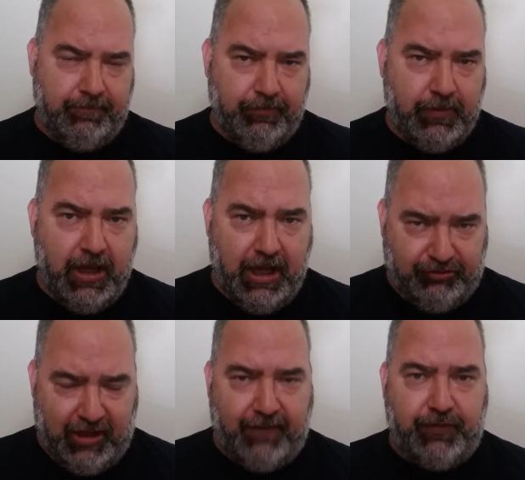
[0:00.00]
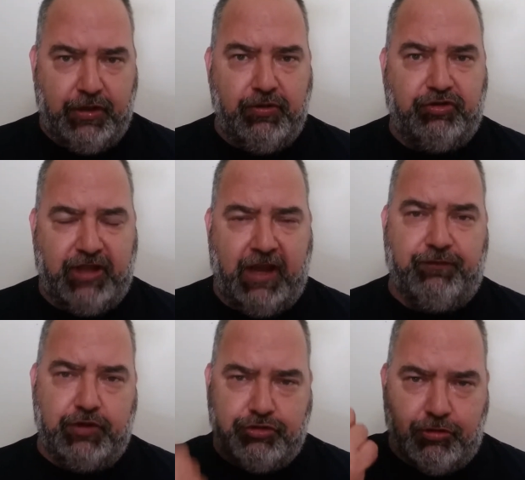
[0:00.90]
It's time for you to stand for
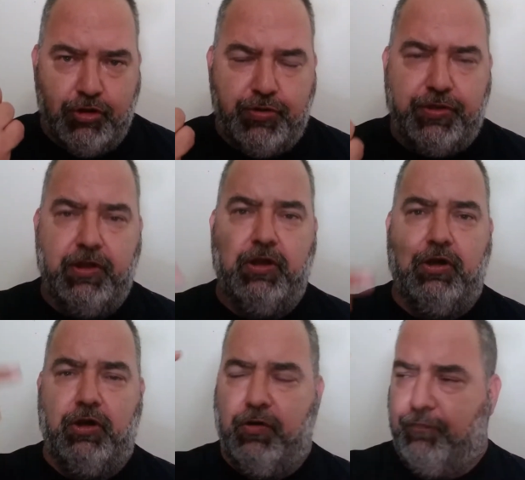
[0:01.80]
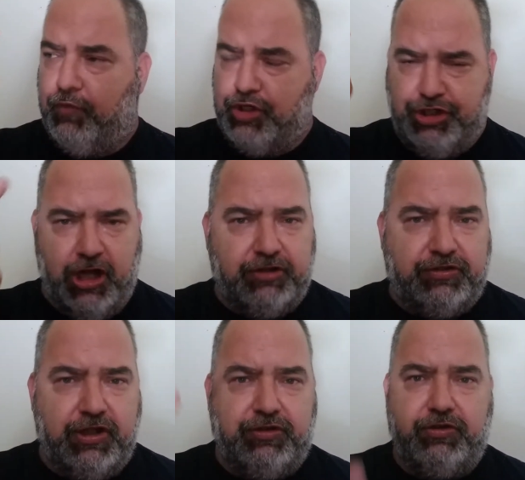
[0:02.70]
truth, for
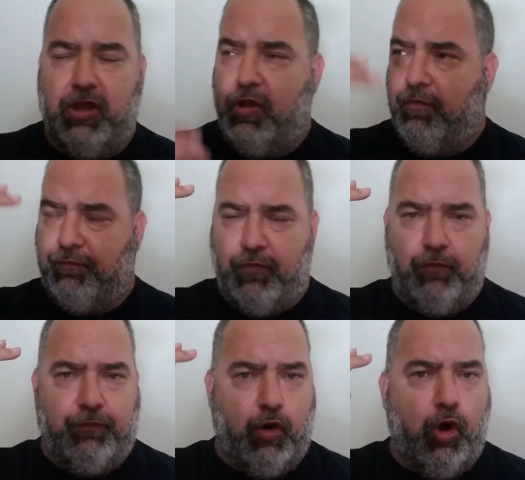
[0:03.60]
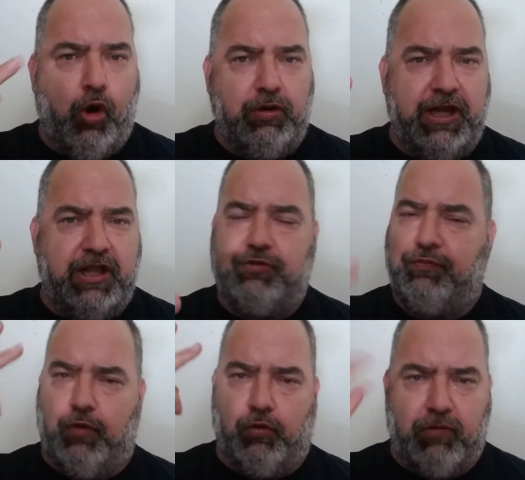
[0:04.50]
justice, for holiness,
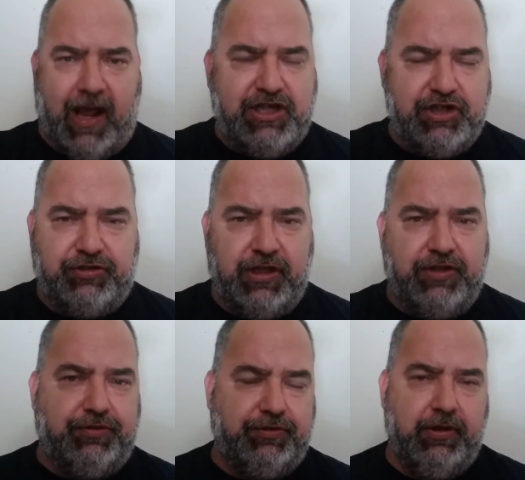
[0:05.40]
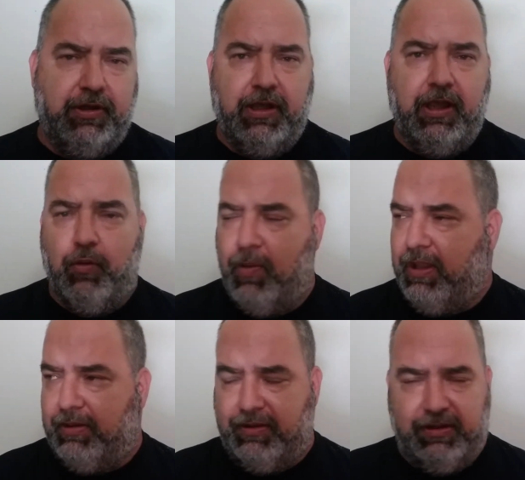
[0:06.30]
for righteousness.
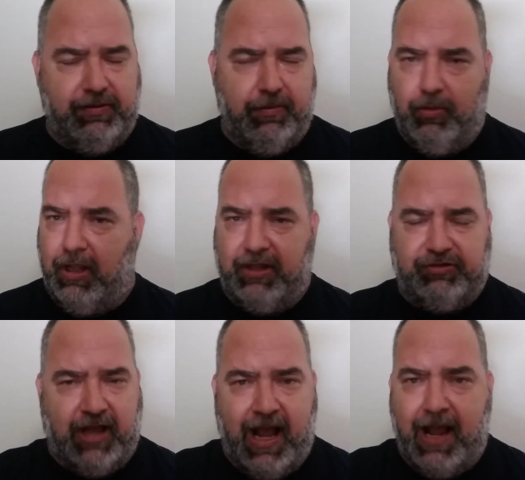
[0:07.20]
It's time to